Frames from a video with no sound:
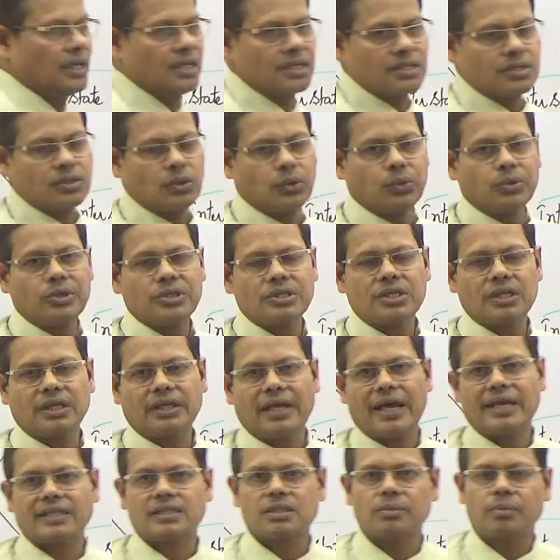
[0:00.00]
So, who is the
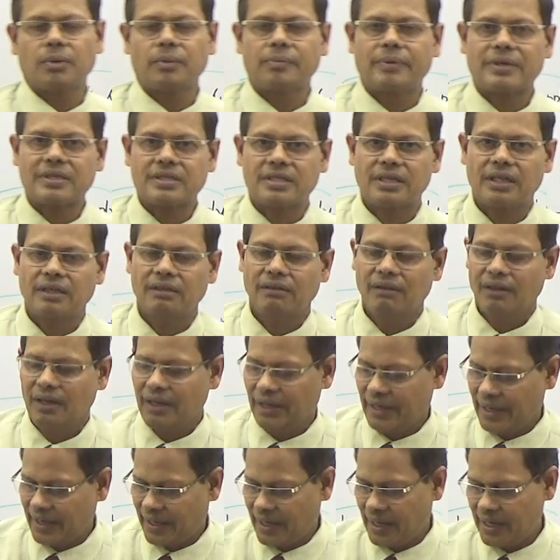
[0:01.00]
taxable person?
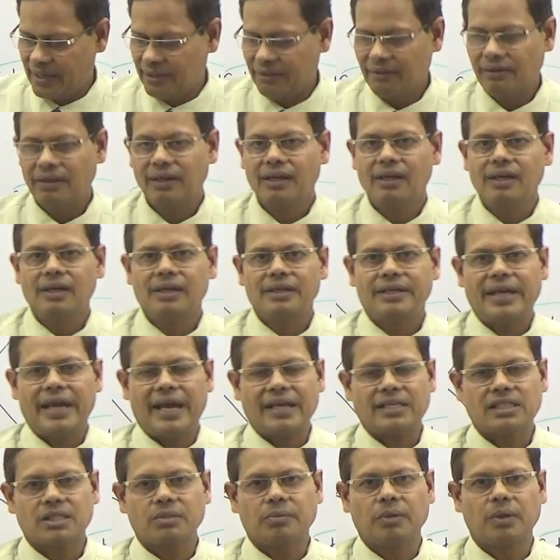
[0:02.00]
Again,
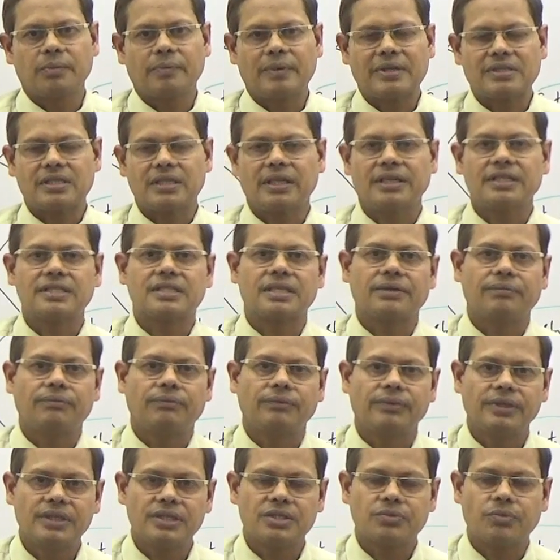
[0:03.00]
taxable person
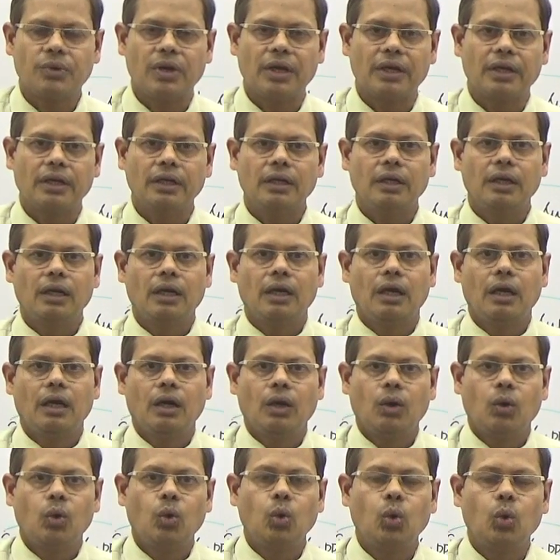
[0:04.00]
is one
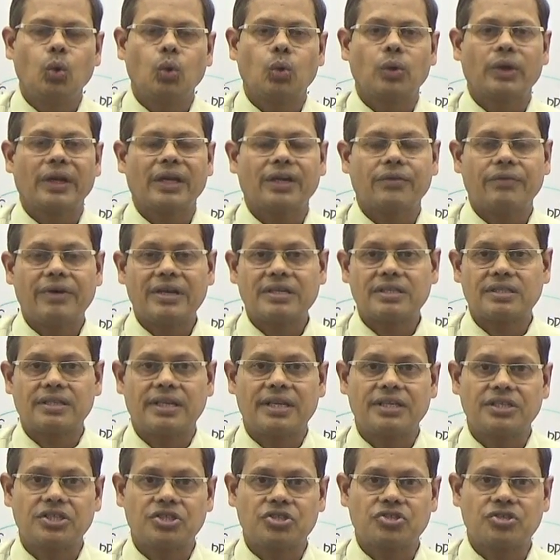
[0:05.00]
who requires
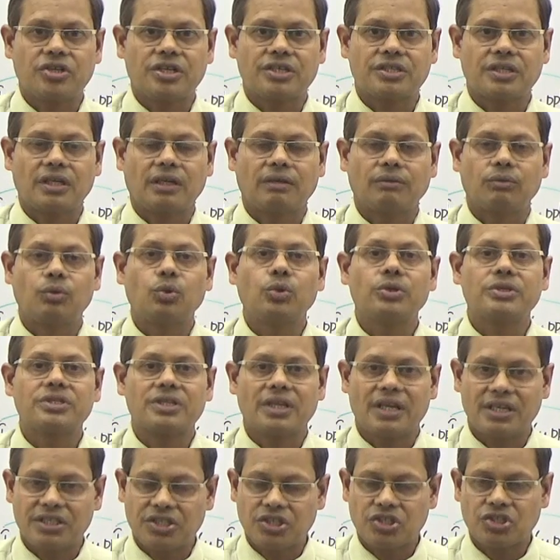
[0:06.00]
registration, who is
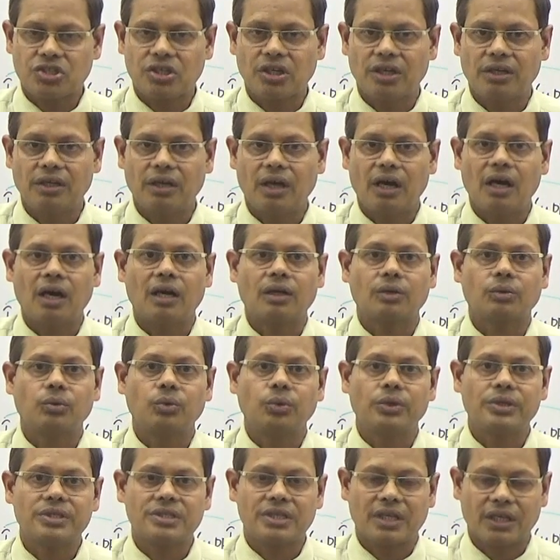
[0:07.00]
registered or
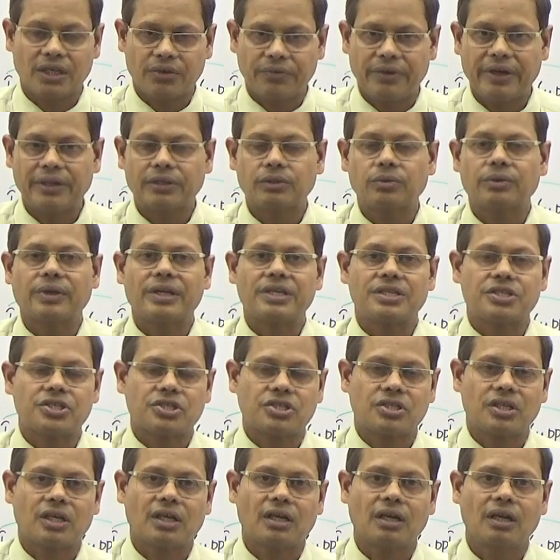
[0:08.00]
who is required to
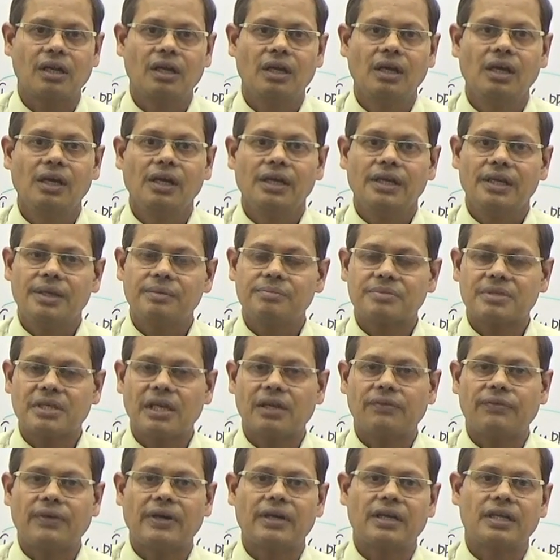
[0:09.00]
register
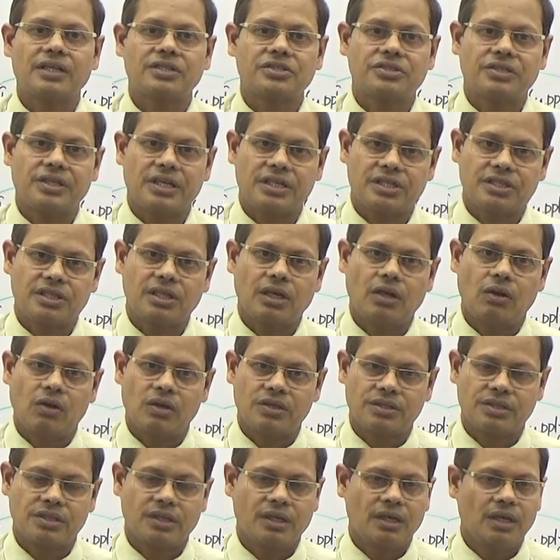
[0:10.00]
himself under GST
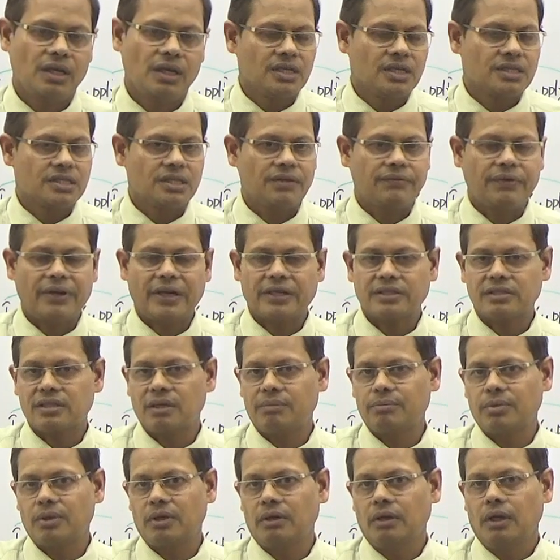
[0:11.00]
laws. Say for
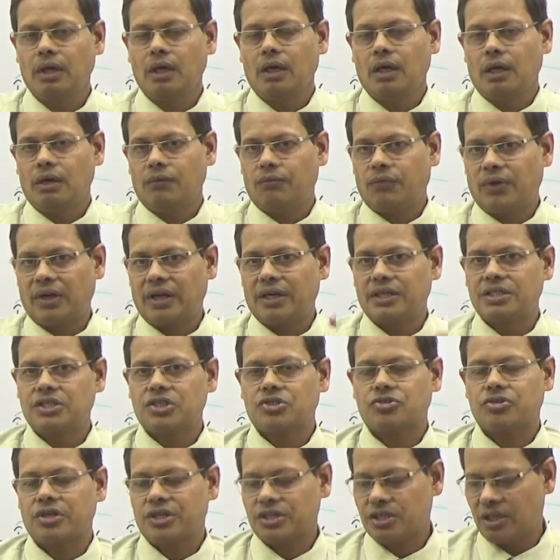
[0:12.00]
example, For
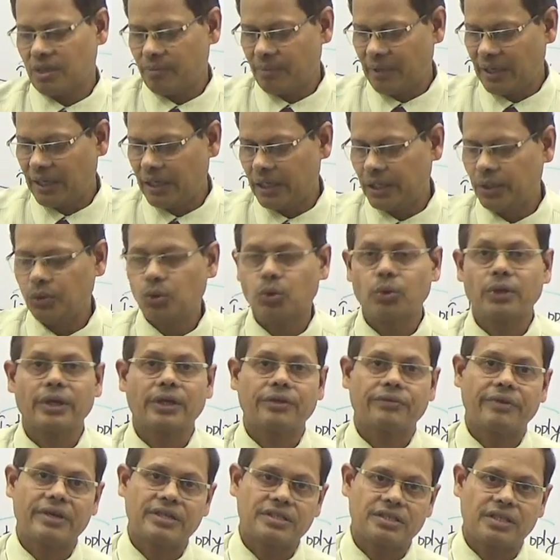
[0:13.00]
registration, mainly who
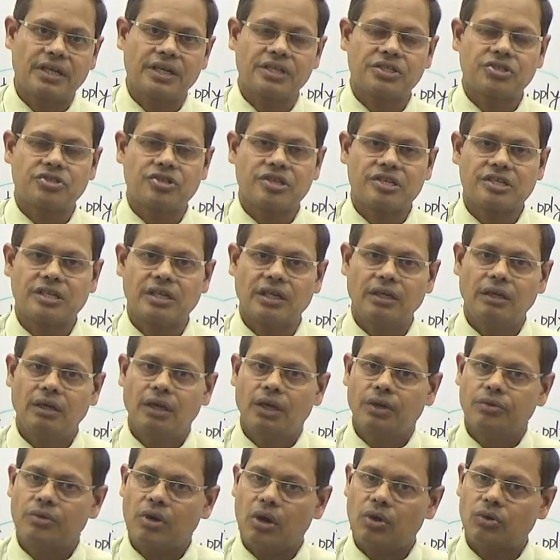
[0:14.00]
requires the registration,
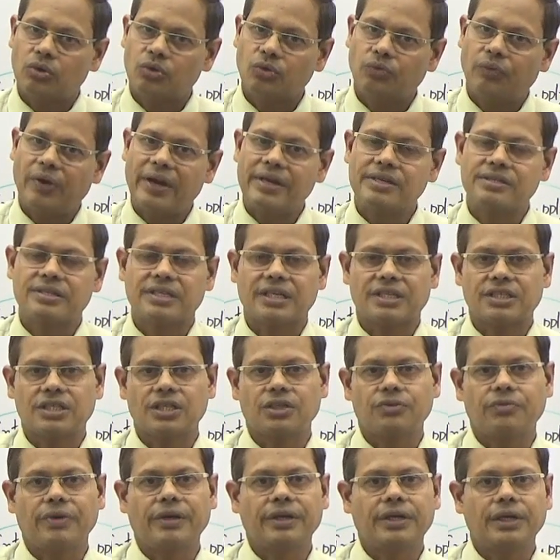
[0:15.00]
you have to find
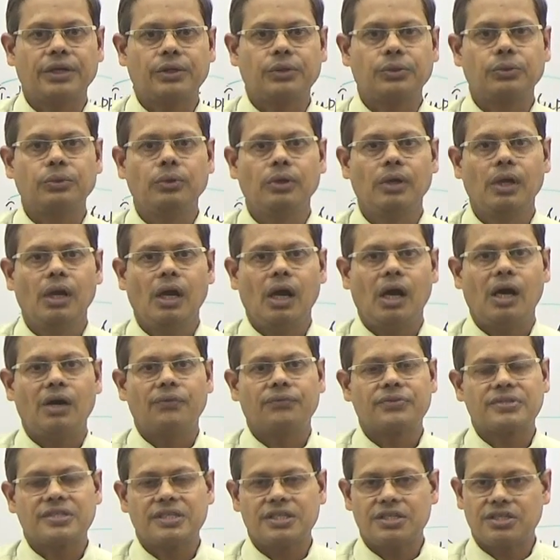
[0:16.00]
section 22
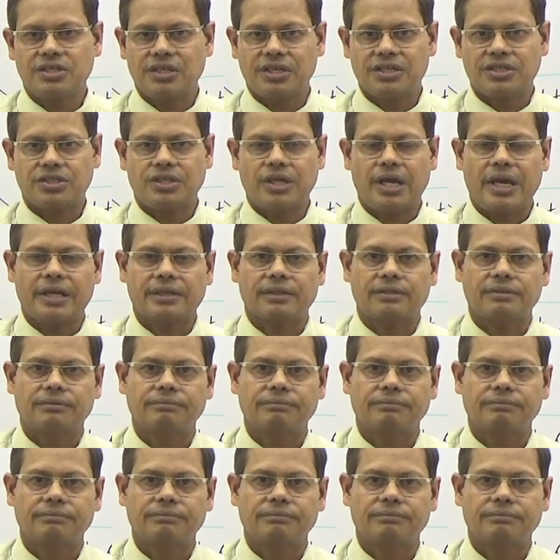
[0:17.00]
of CGST Act.